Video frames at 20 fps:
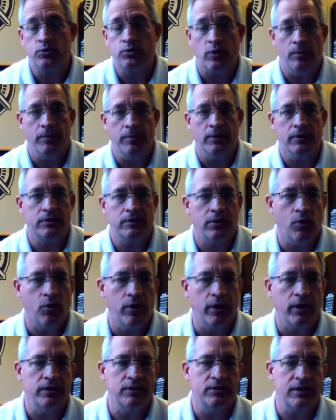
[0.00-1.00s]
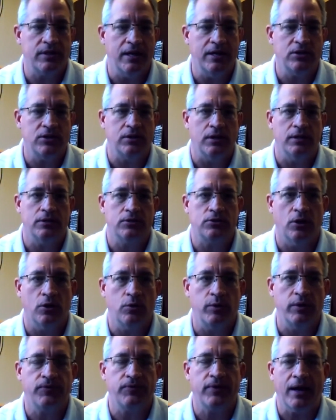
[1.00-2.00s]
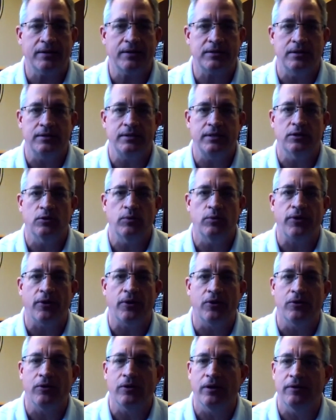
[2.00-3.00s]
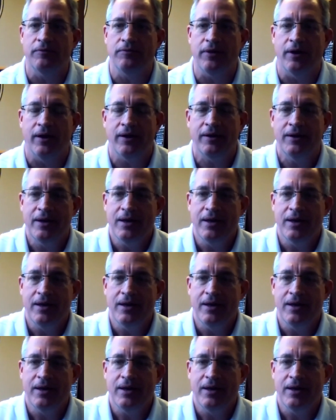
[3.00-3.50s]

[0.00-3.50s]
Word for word: We're a military organization, and so we've got to deal with all of the